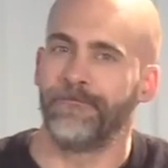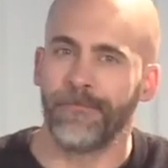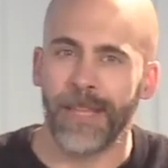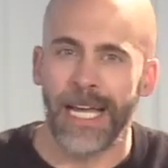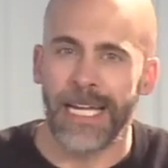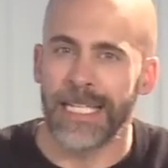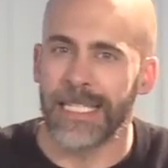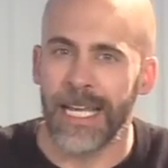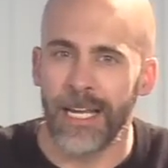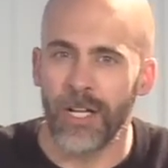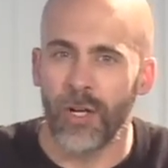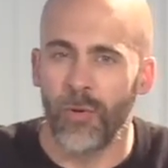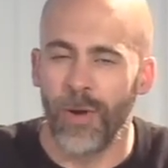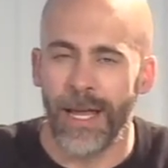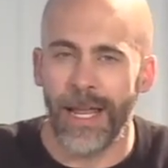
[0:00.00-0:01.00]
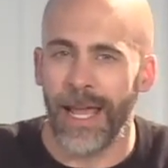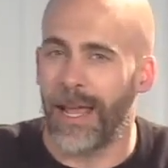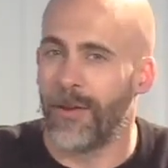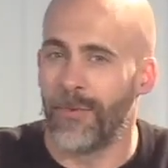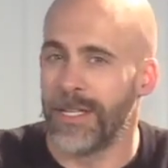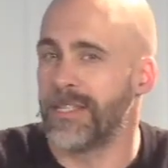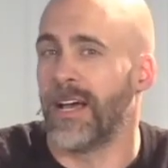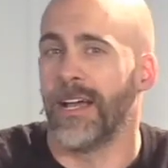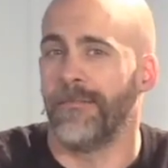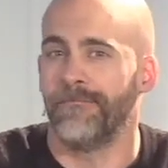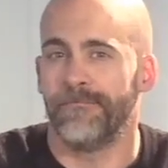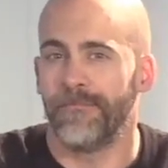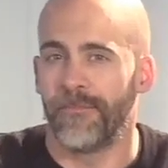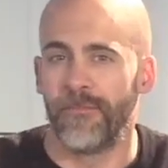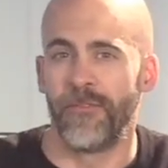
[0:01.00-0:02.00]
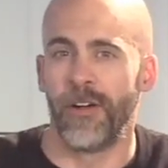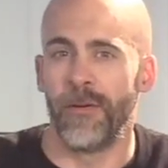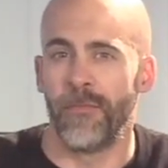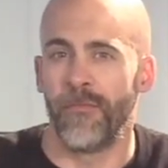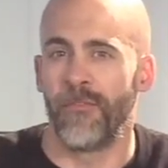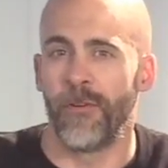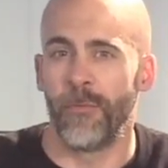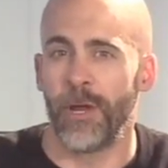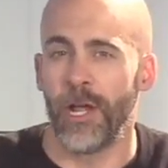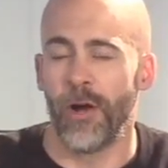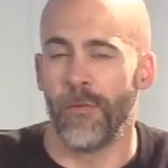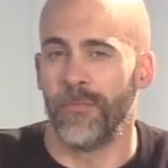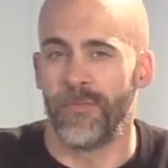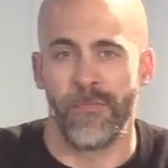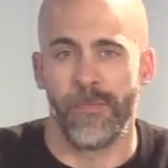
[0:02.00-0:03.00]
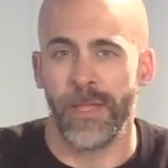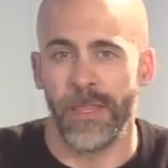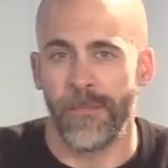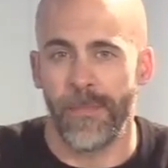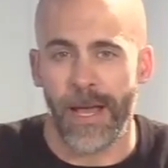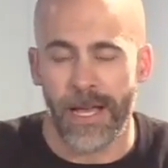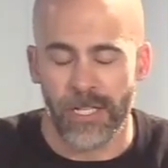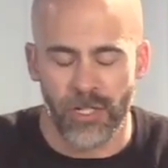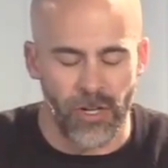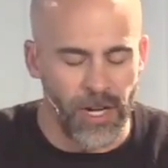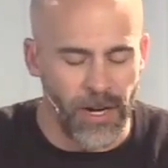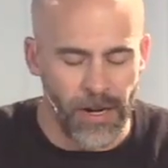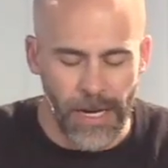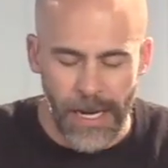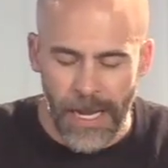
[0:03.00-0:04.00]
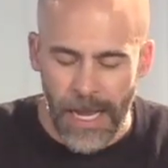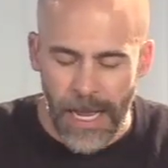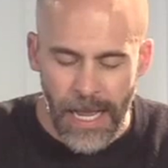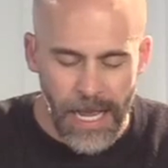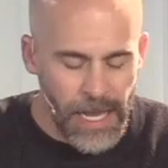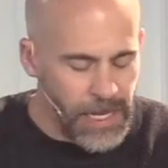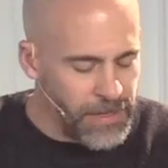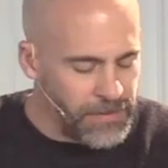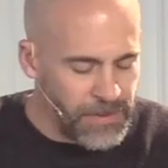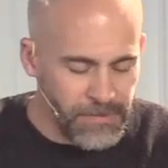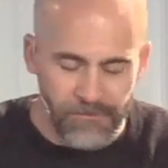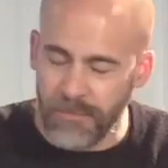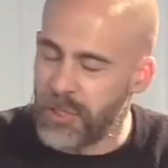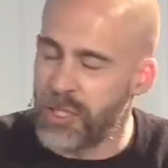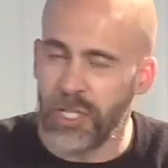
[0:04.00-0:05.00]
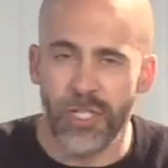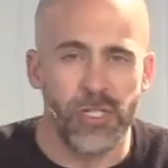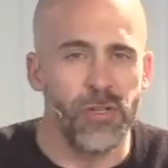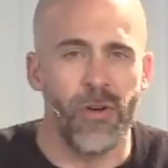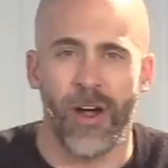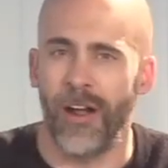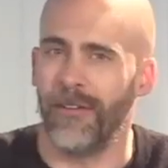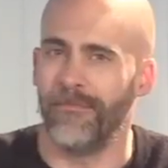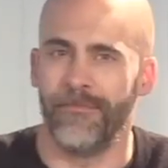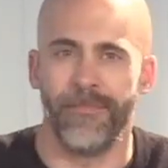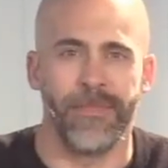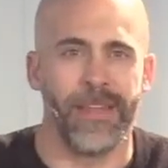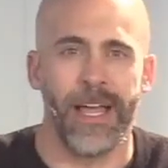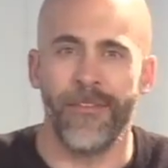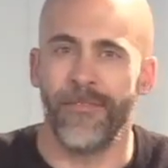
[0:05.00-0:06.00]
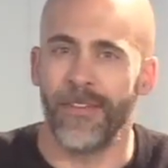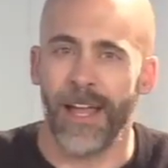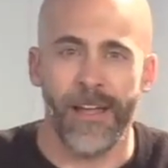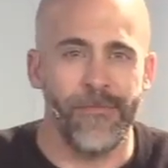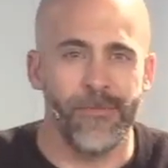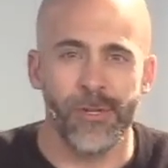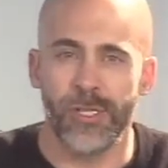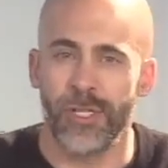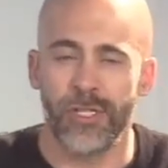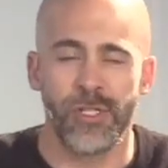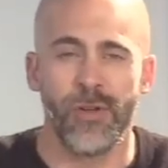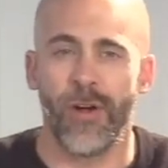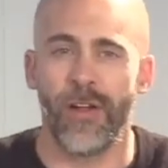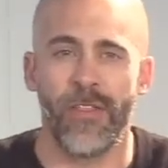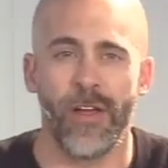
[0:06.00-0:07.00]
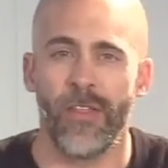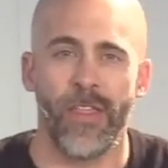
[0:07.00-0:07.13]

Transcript: I decided to quit and resign from Rehope, from being the pastor here. It's just too hard. Life was just too hard.